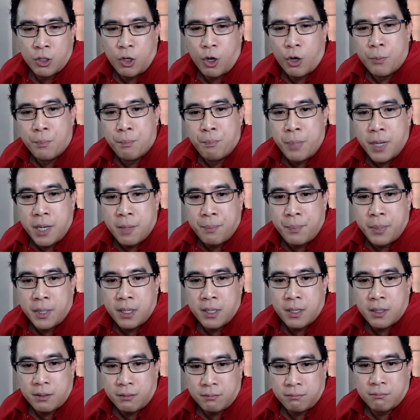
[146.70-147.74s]
So on
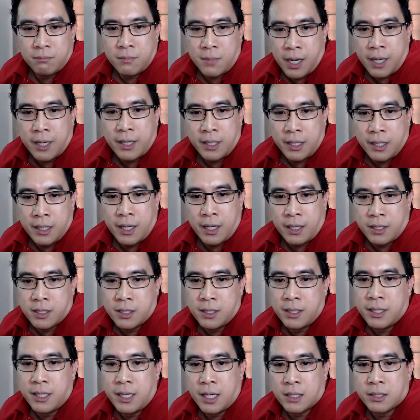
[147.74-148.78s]
paper, Gard Inc.
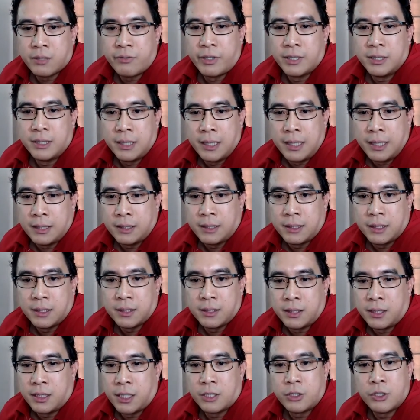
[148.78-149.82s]
actually does
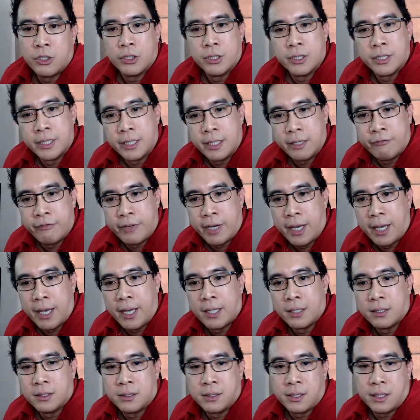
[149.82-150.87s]
ventilators, industrial grade
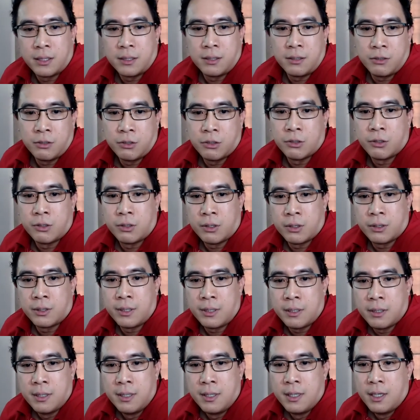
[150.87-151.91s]
fans, and
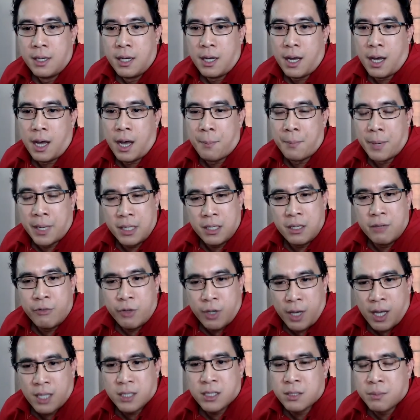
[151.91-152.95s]
but
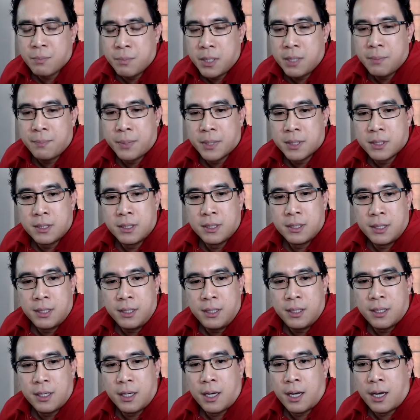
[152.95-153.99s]
if you ask me
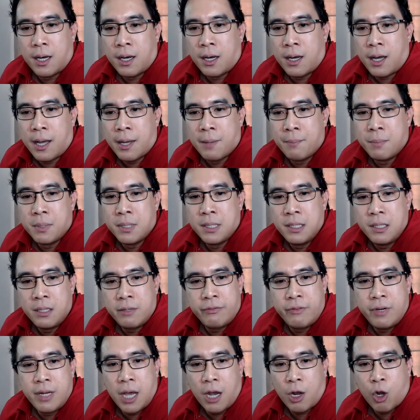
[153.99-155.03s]
personally, I
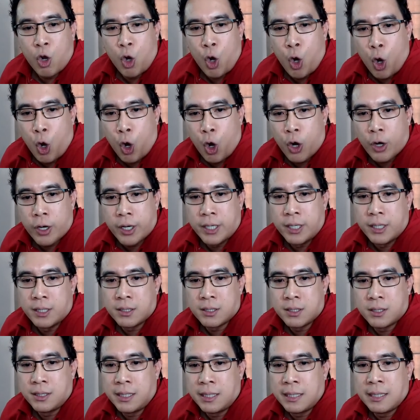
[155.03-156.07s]
believe their core
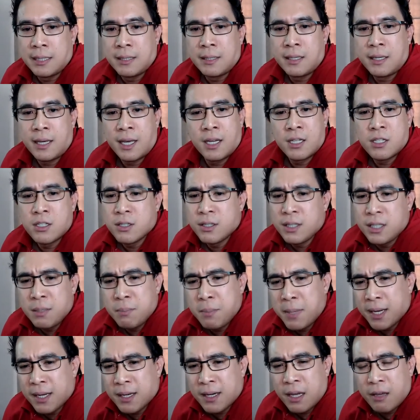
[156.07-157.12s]
is they
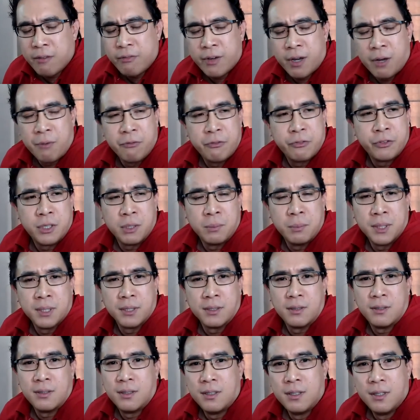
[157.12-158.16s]
actually make life
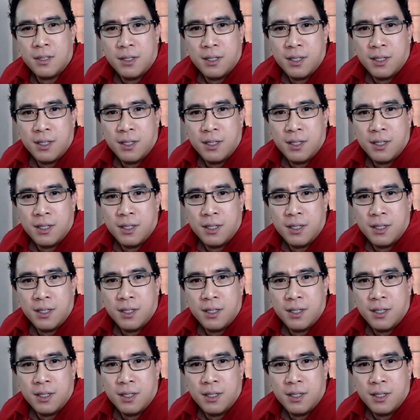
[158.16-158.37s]
comfortable.